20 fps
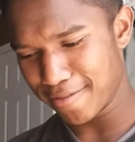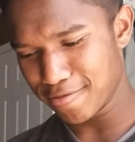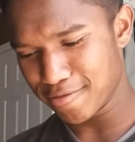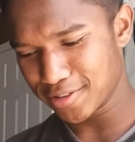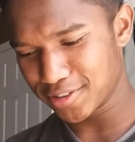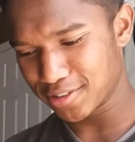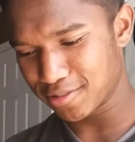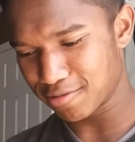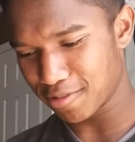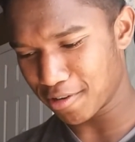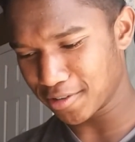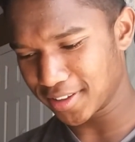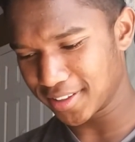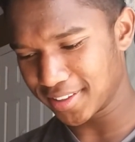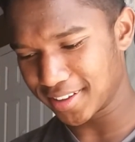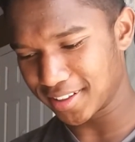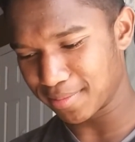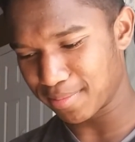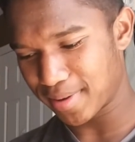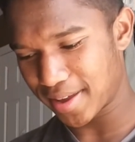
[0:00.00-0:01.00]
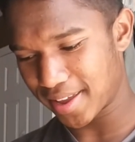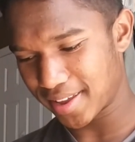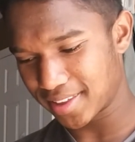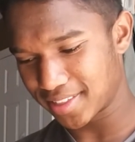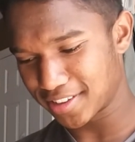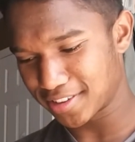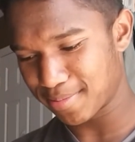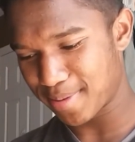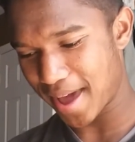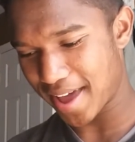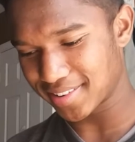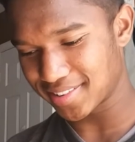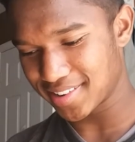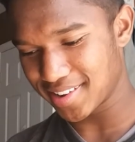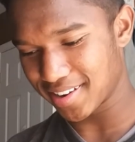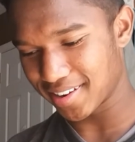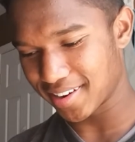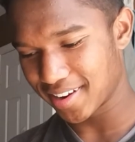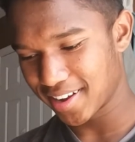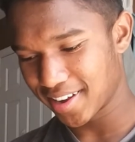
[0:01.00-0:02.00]
Everyone's grown a little in this
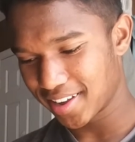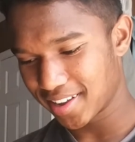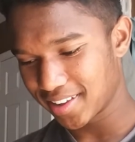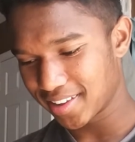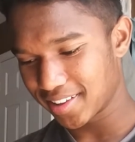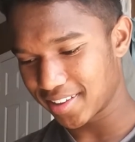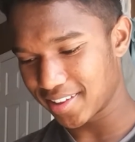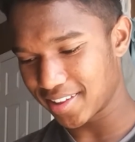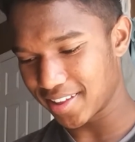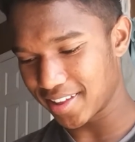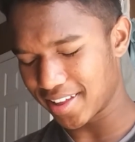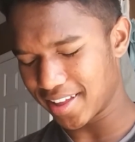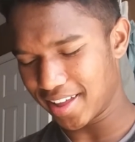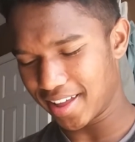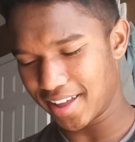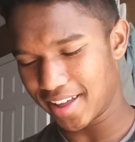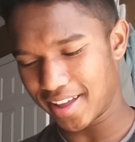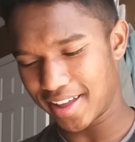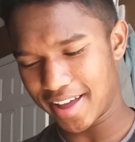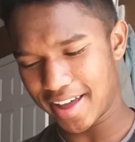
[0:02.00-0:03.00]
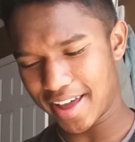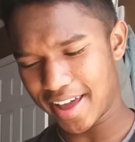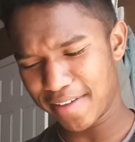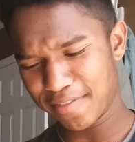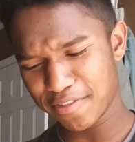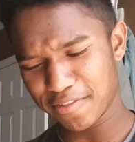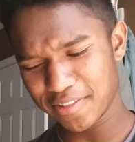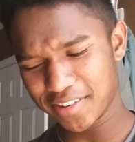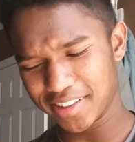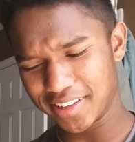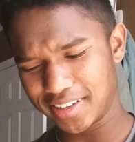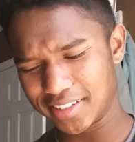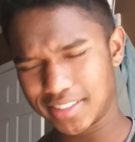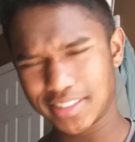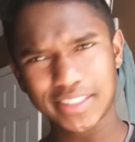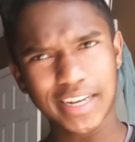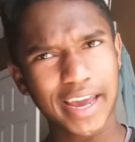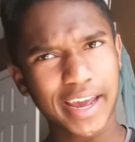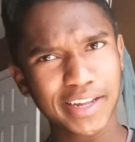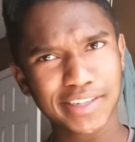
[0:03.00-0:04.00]
past year. Uh, I haven't really
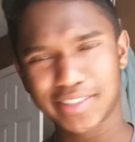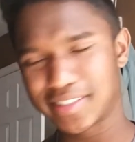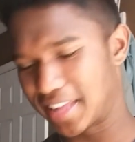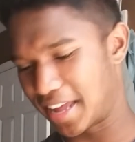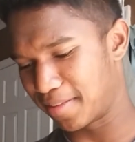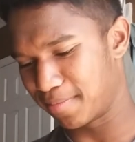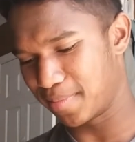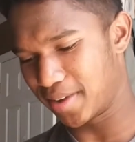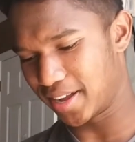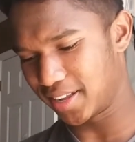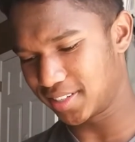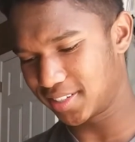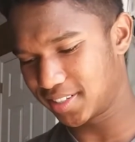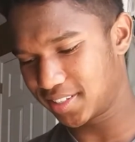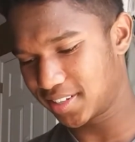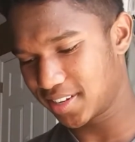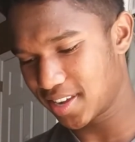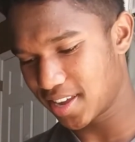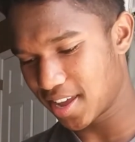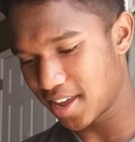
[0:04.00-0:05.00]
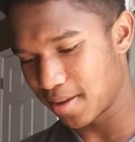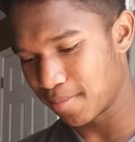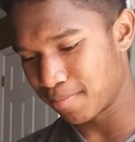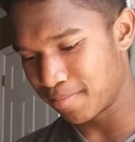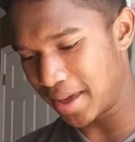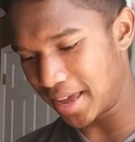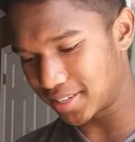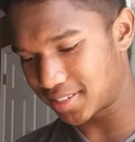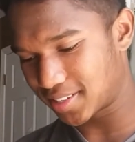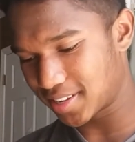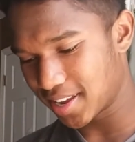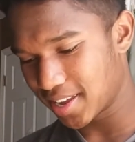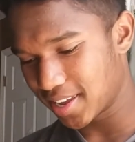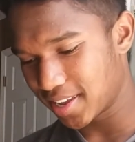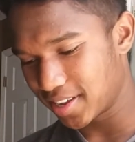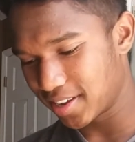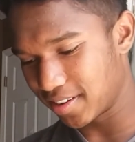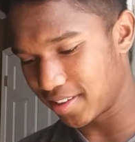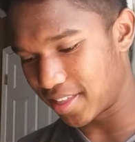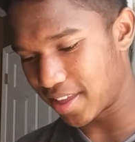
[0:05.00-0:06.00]
changed that much. Mest,
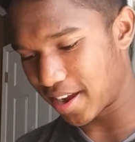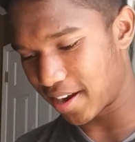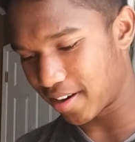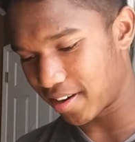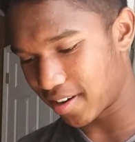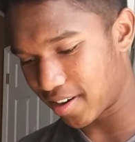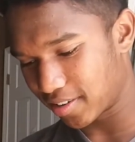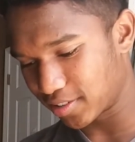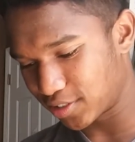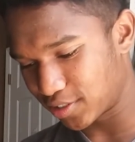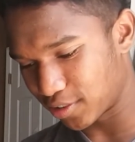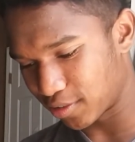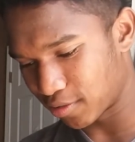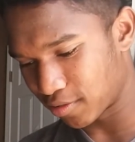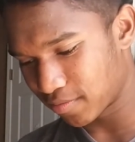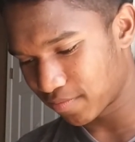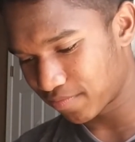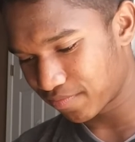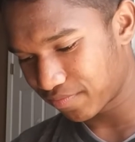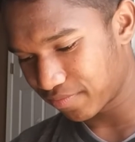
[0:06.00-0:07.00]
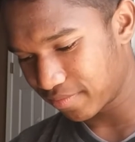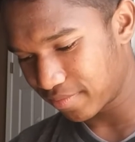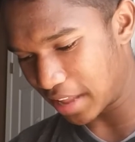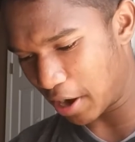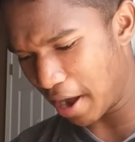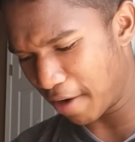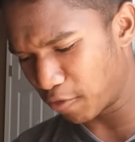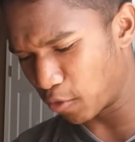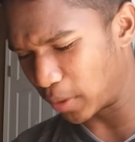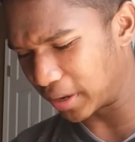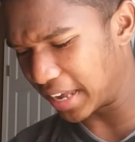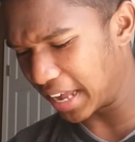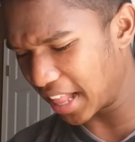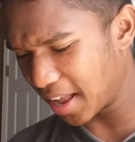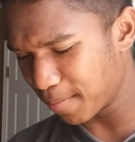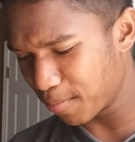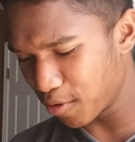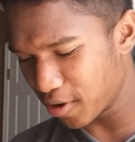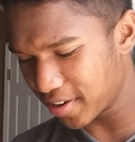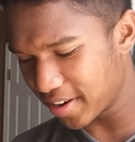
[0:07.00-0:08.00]
you're there, aren't you? Now everyone,
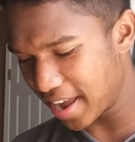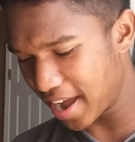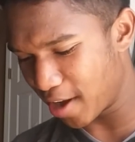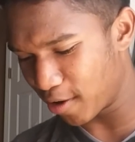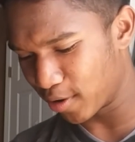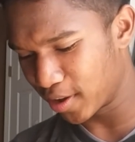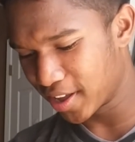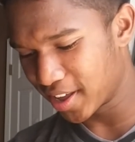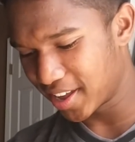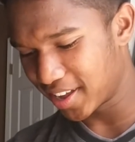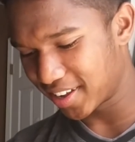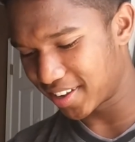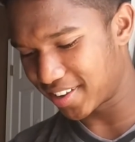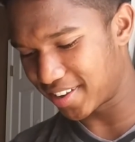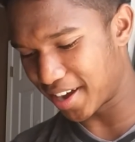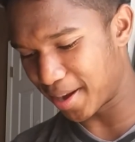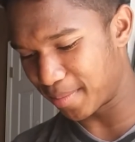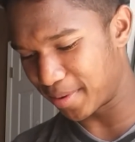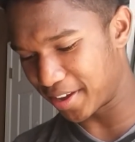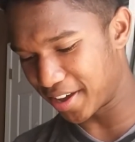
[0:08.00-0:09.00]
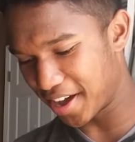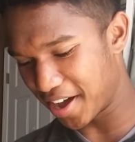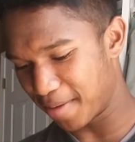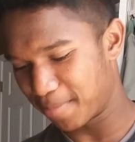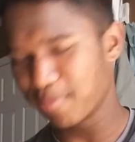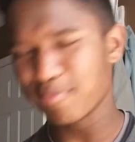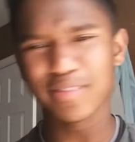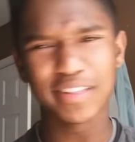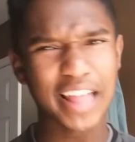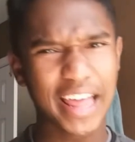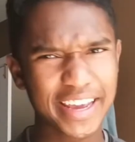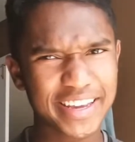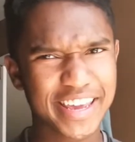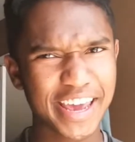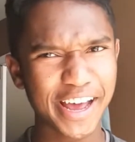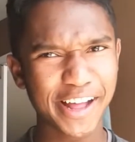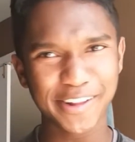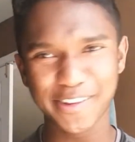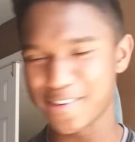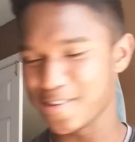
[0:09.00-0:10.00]
get on board now! Coming up,
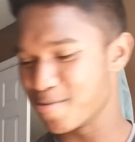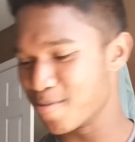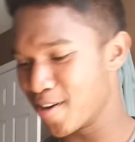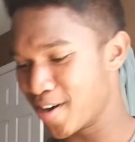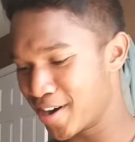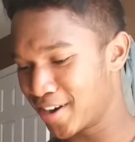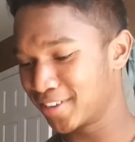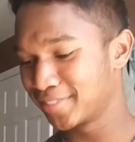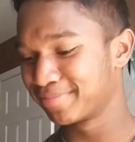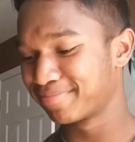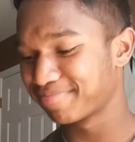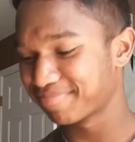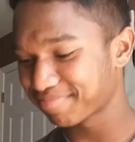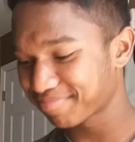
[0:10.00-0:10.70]
like hell you are!